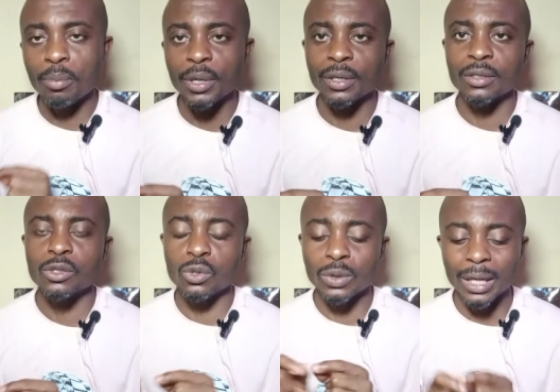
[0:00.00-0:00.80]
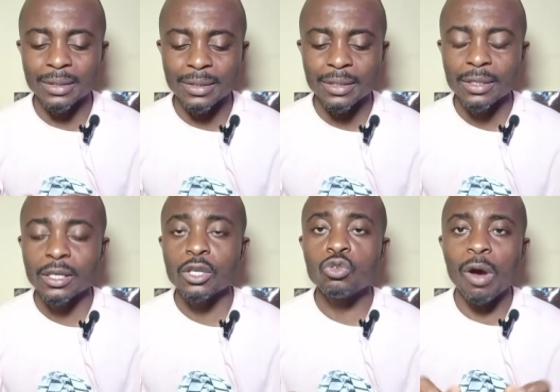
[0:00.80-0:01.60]
being so that
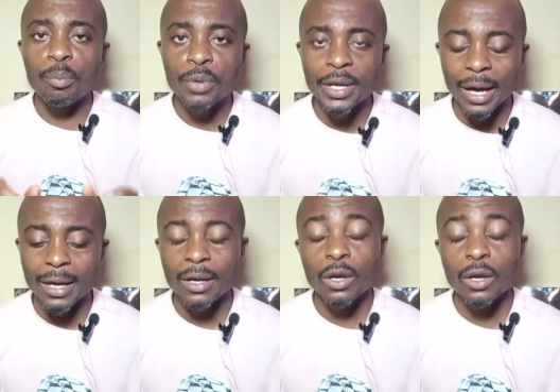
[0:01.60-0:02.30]
your prayer